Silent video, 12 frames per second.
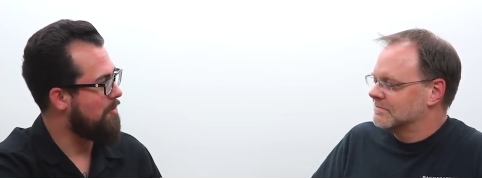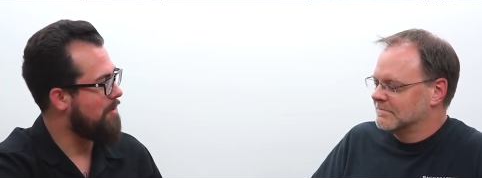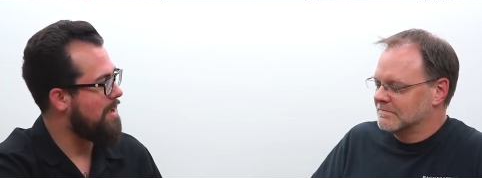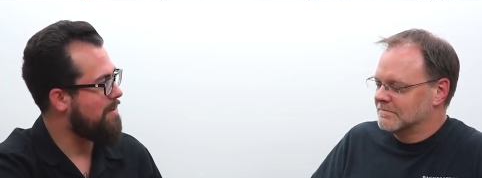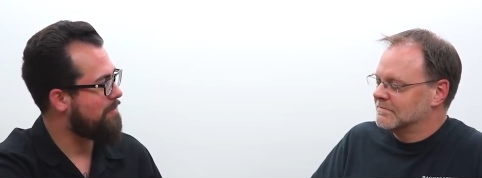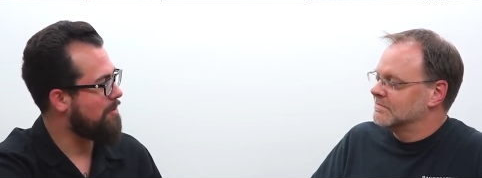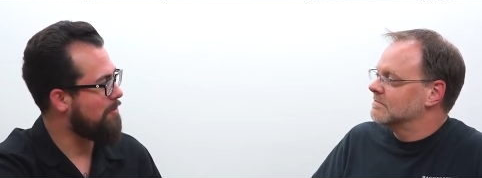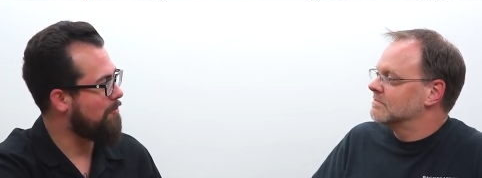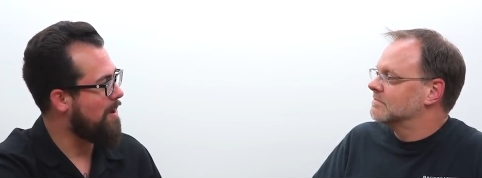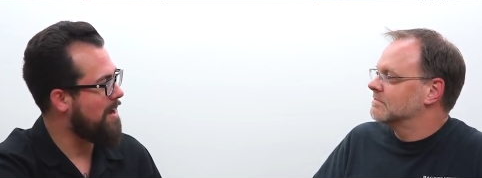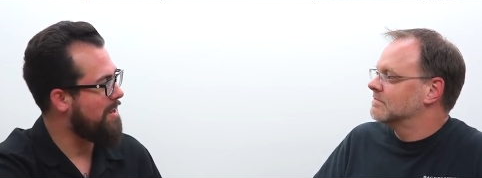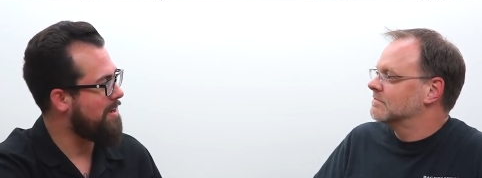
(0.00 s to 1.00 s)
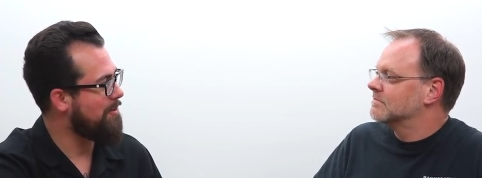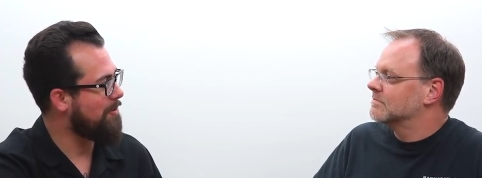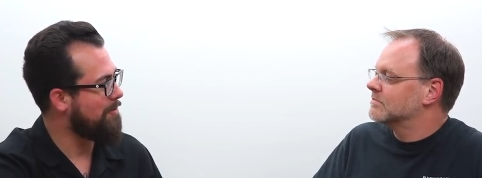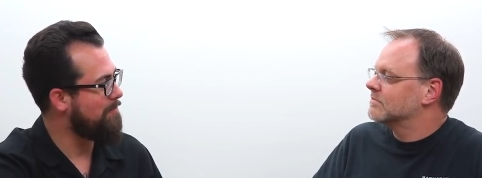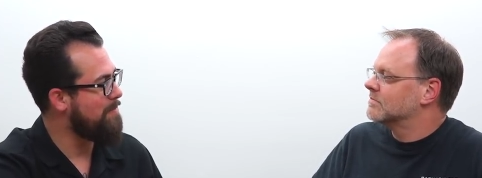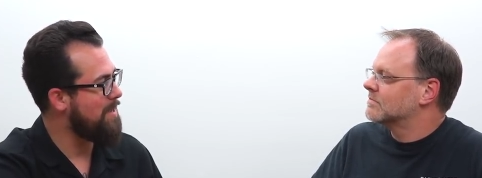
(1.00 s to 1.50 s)
Speaker 1: going after wide
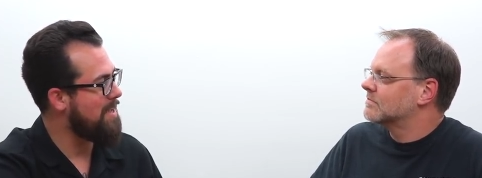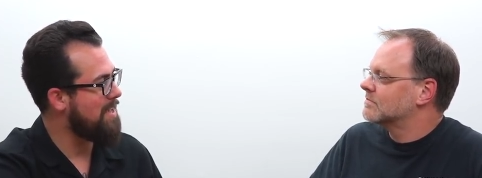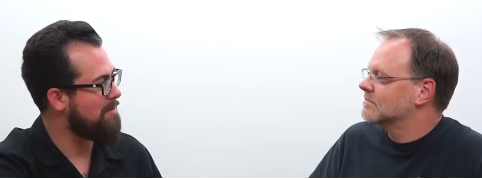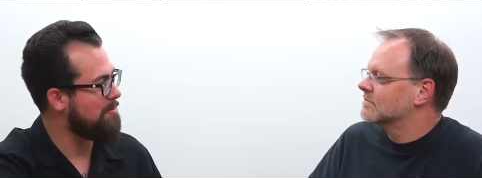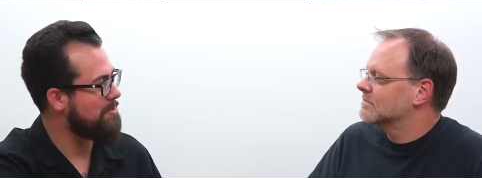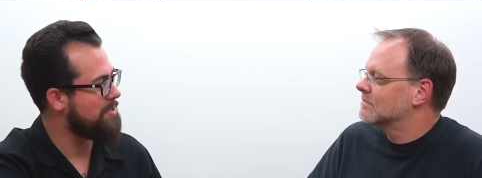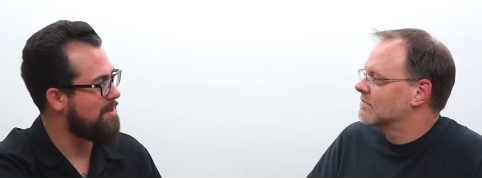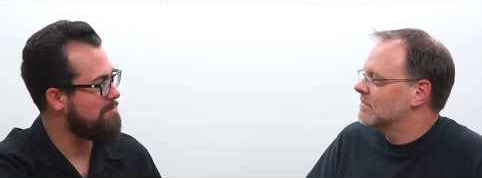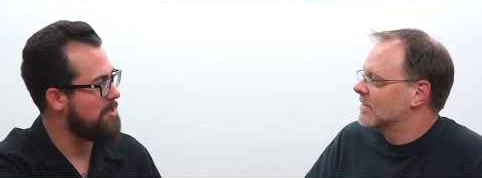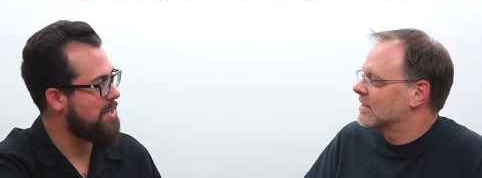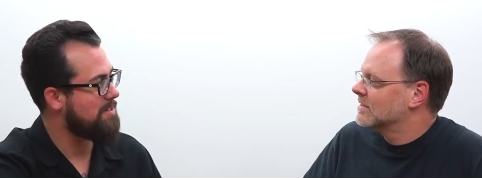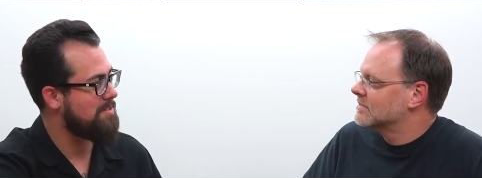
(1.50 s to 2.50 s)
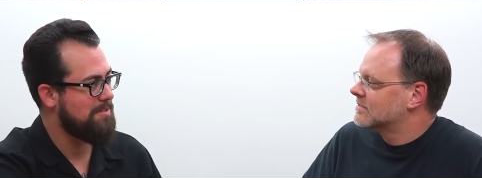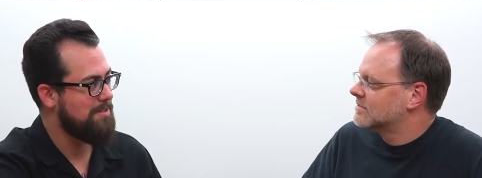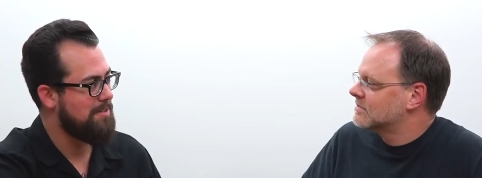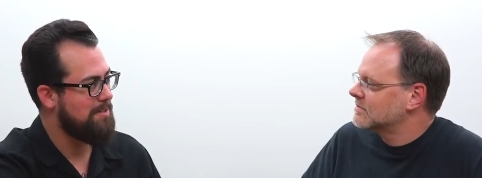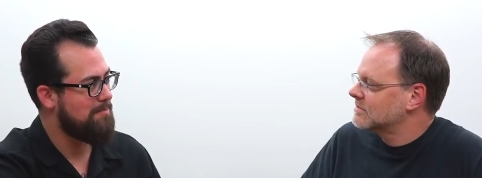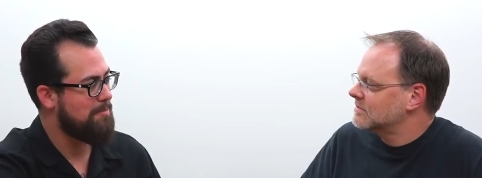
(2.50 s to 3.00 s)
angle big animal
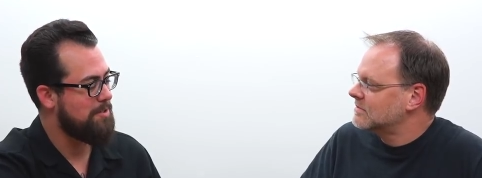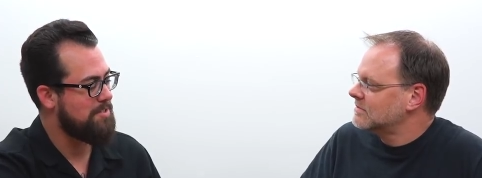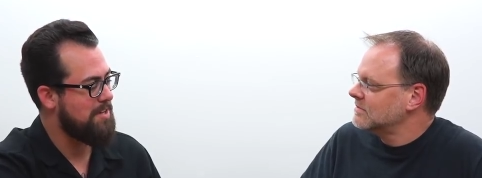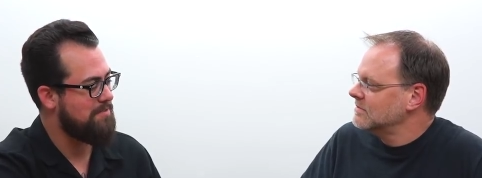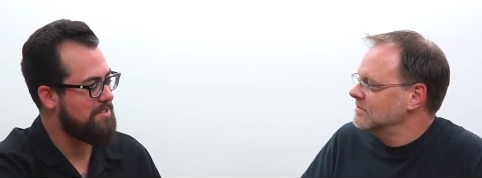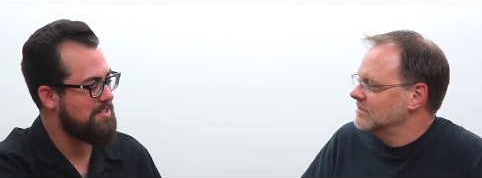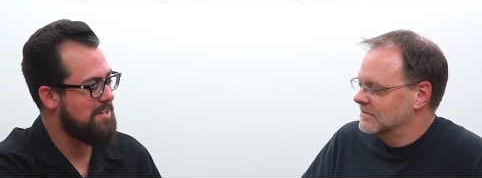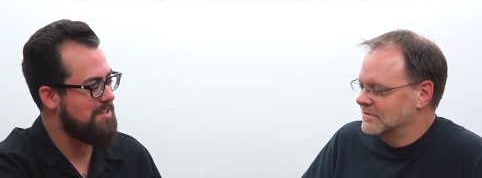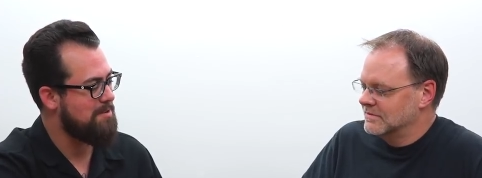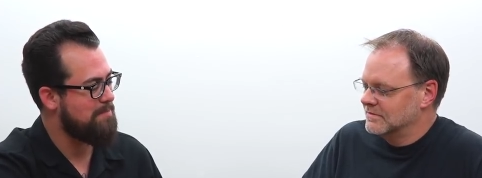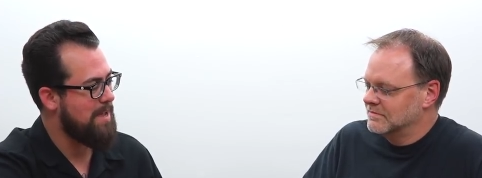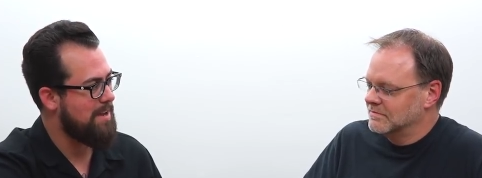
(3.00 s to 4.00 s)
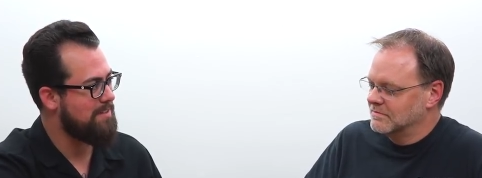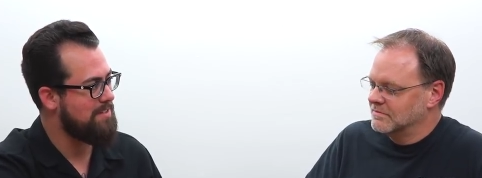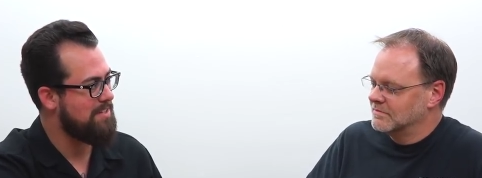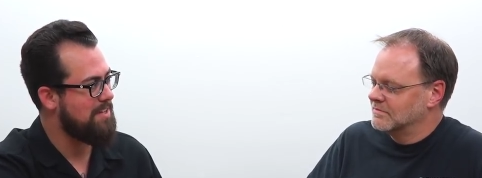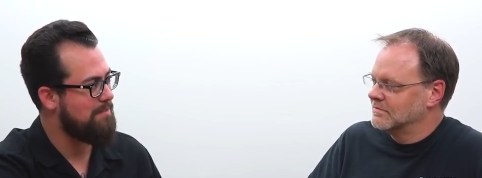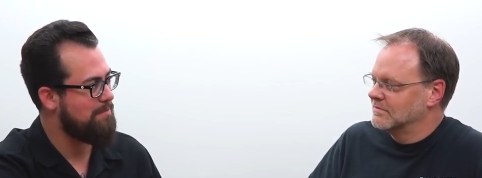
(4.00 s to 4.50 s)
subjects, Pretty safe to say you're
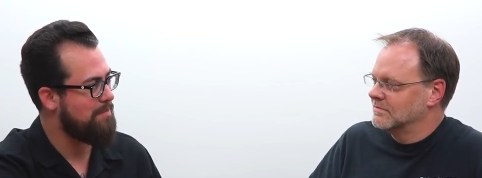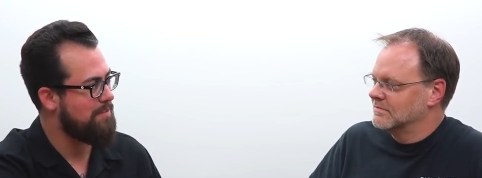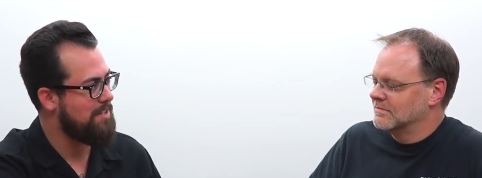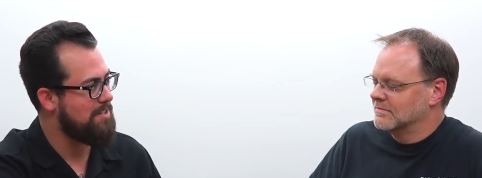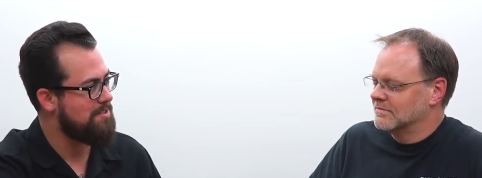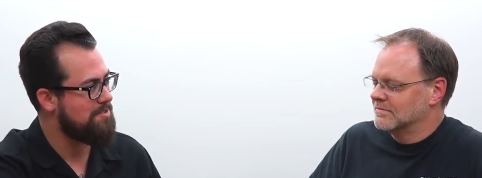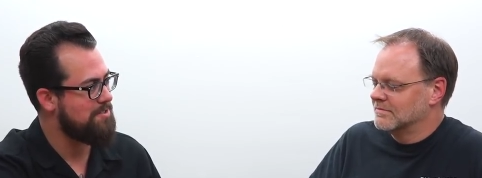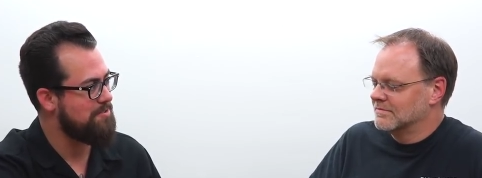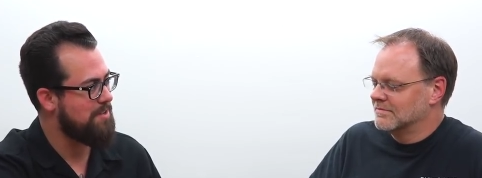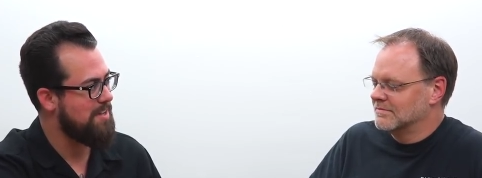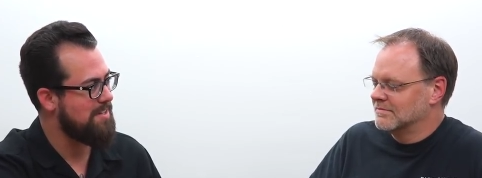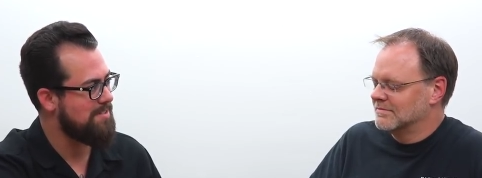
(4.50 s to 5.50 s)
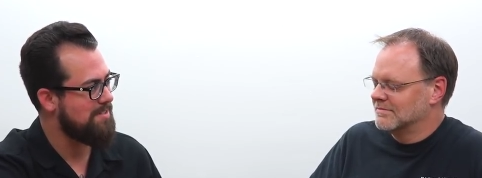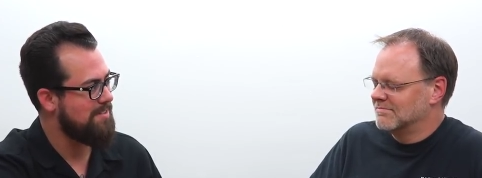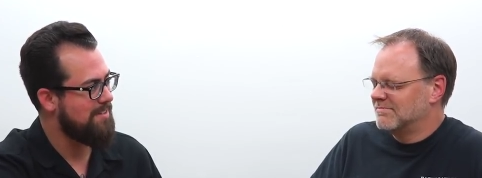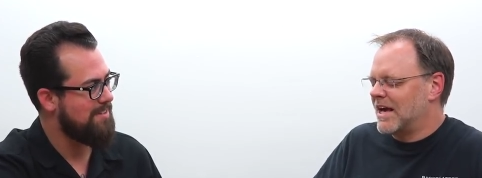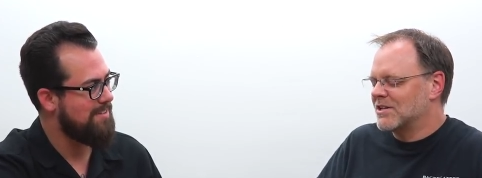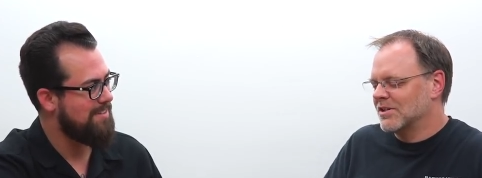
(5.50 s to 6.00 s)
packing the D850 in your
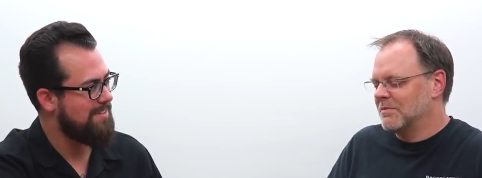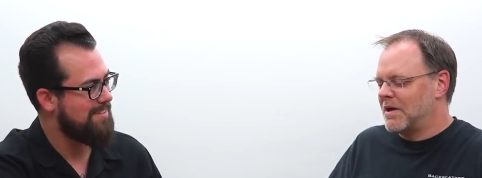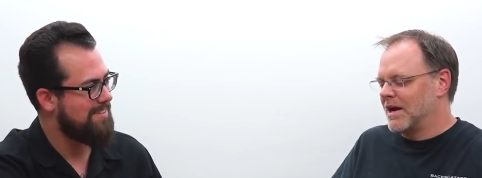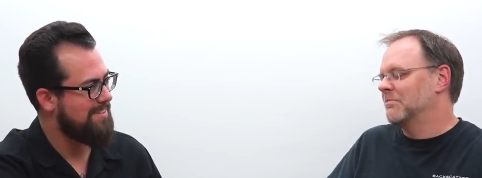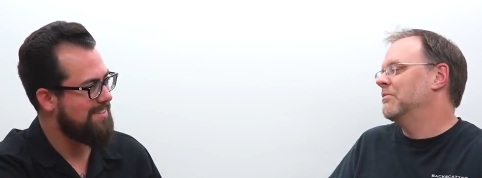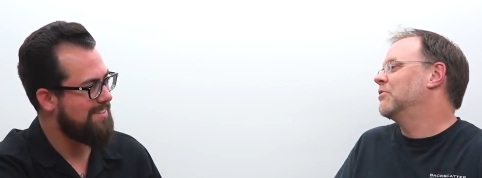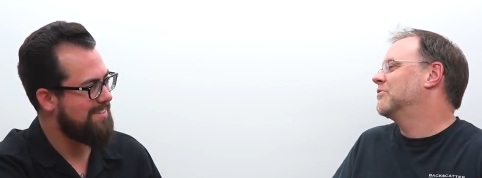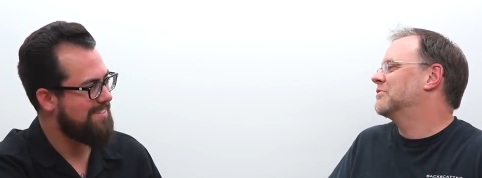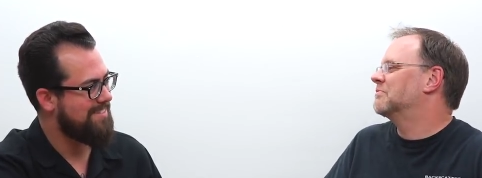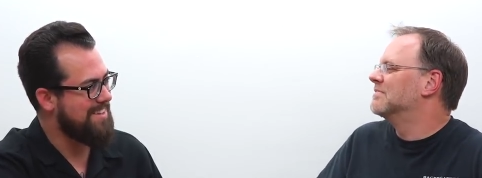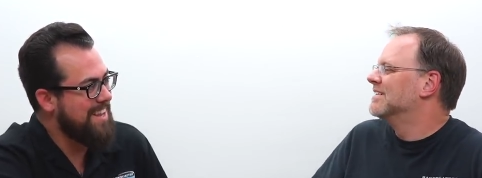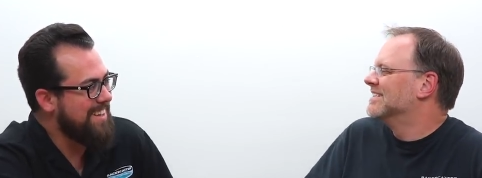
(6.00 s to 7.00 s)
suitcase?
Speaker 2: Actually, I'm packing both of them.